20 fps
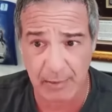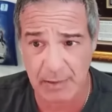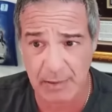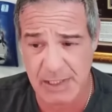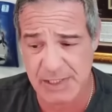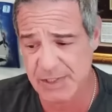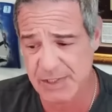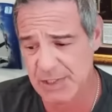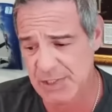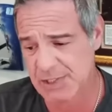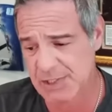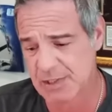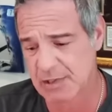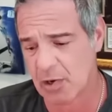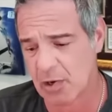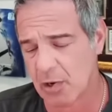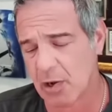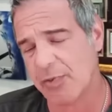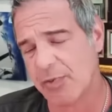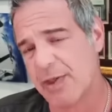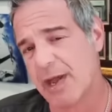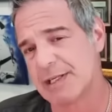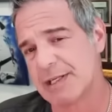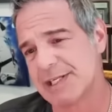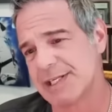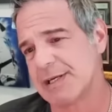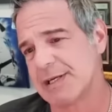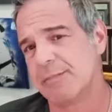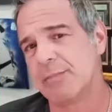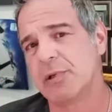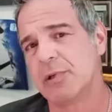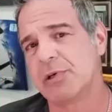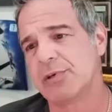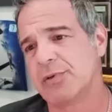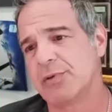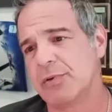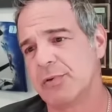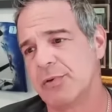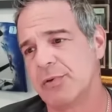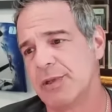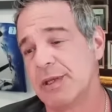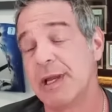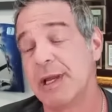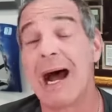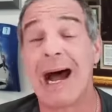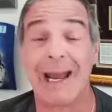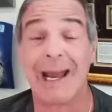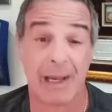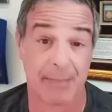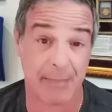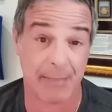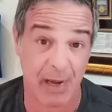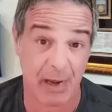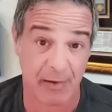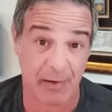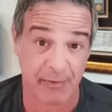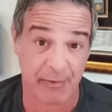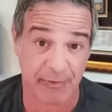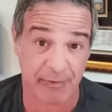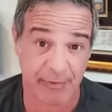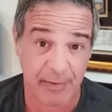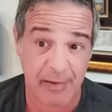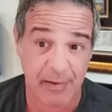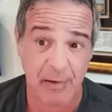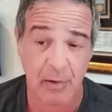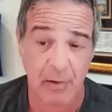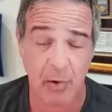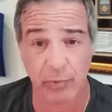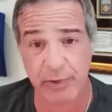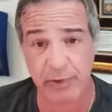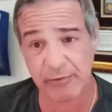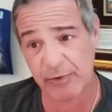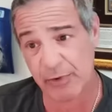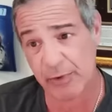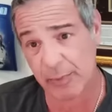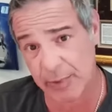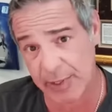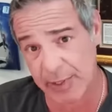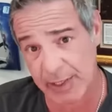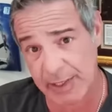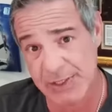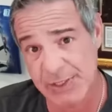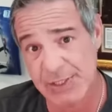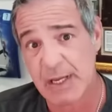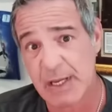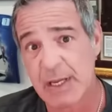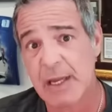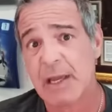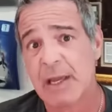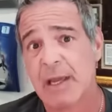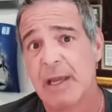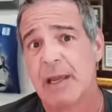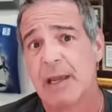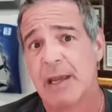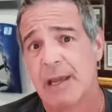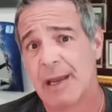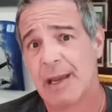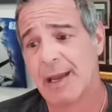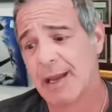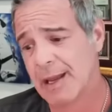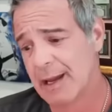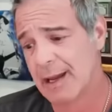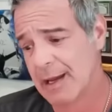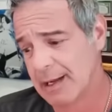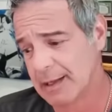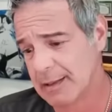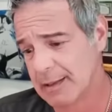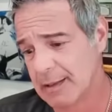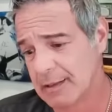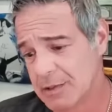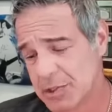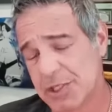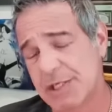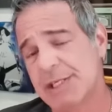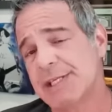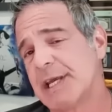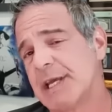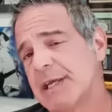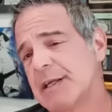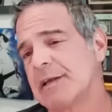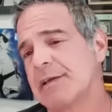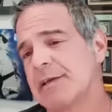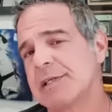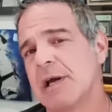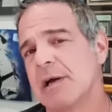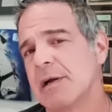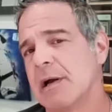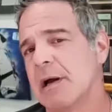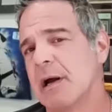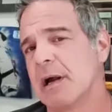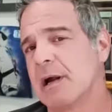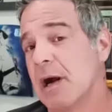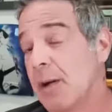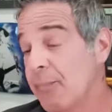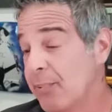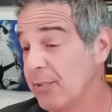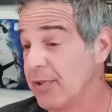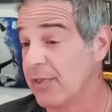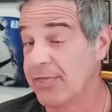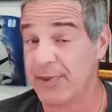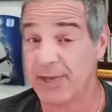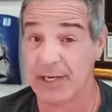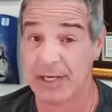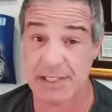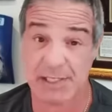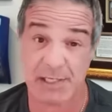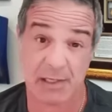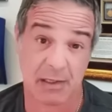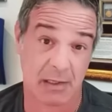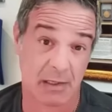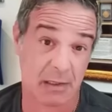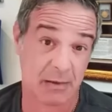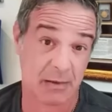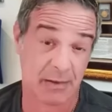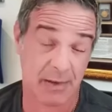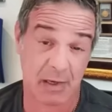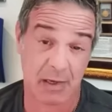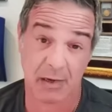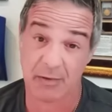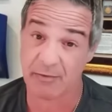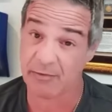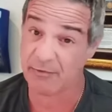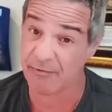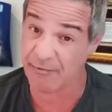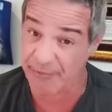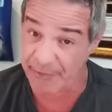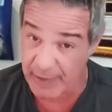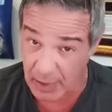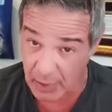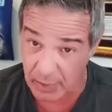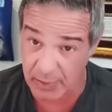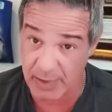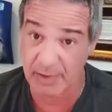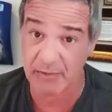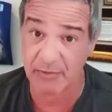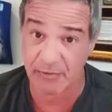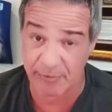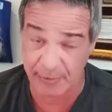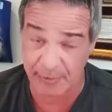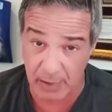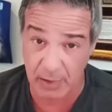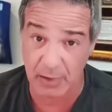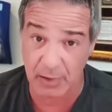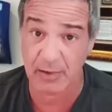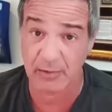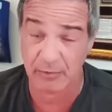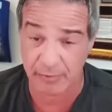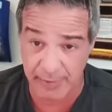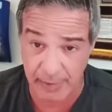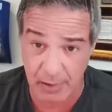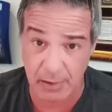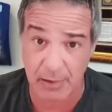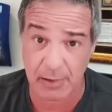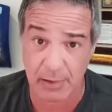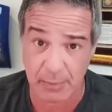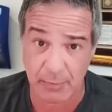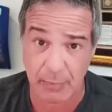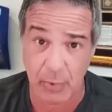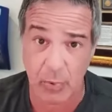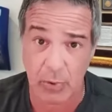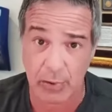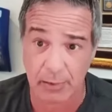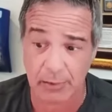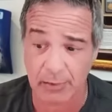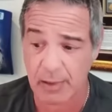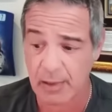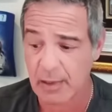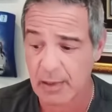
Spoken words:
Let's just call that similar to the IMF, only for the BRICS. And she said a couple of things that are very, very, very important.